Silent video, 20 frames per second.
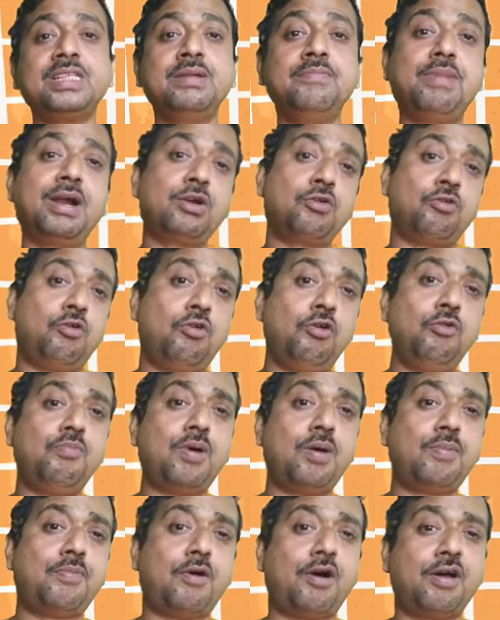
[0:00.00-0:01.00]
but hope
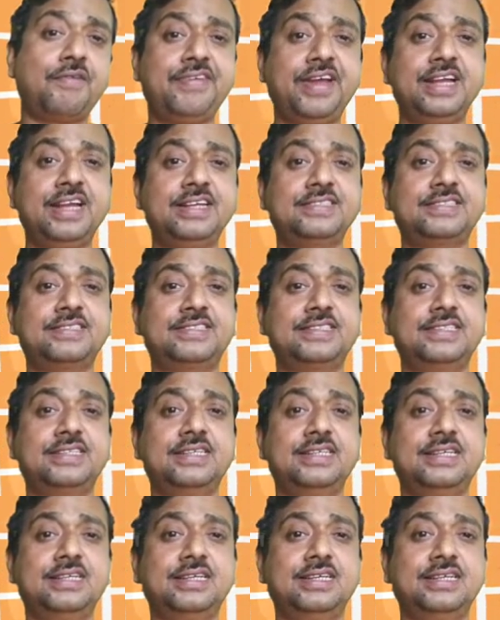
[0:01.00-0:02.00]
of orphans
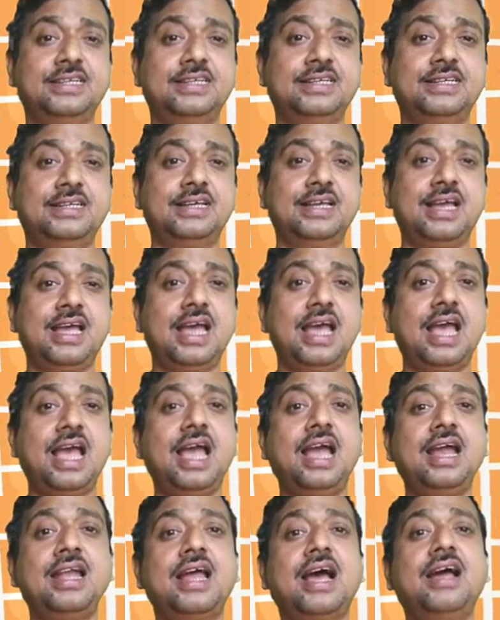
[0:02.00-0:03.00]

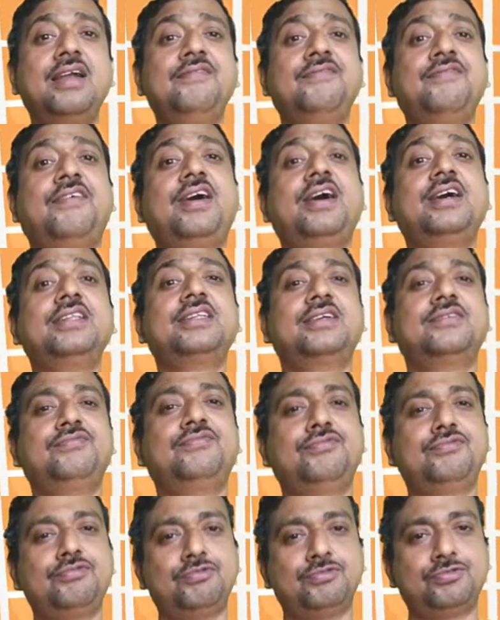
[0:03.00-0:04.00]
and unfathered
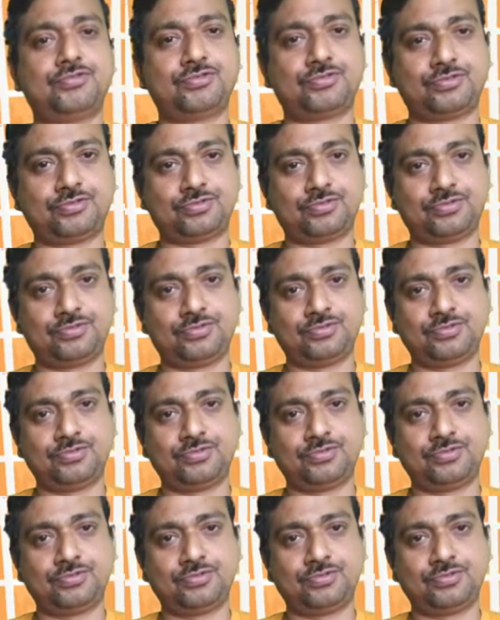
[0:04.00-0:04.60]
fruits.